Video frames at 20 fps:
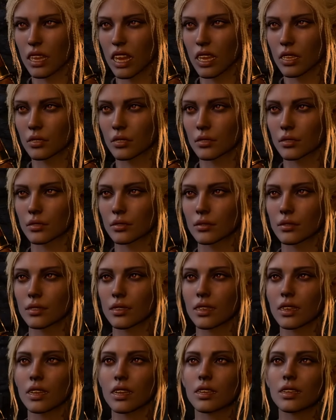Yes,
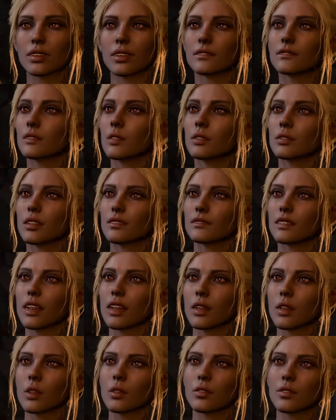I suppose I
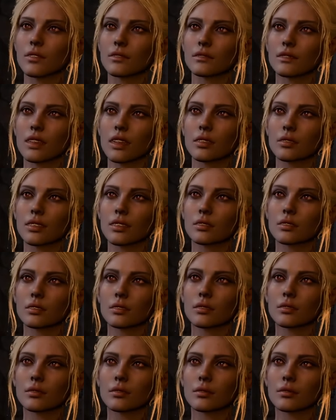might offer
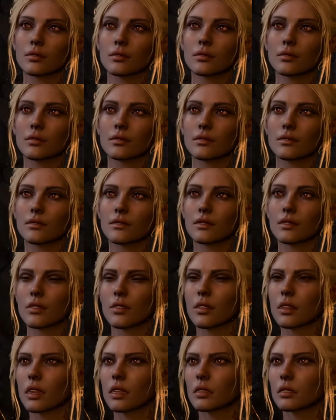passage.
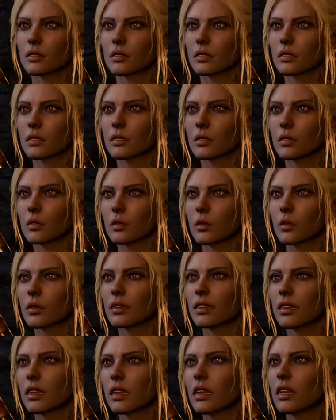But first,
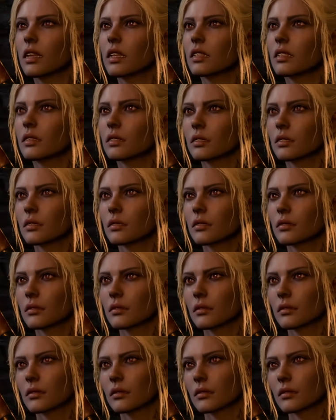we hunt.
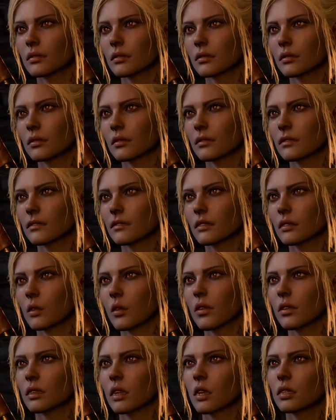
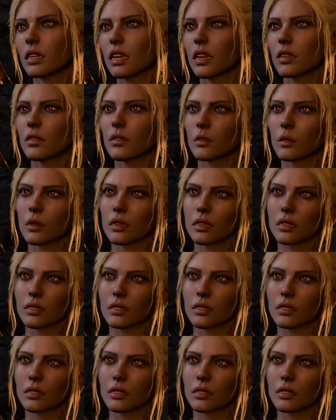Prove yourself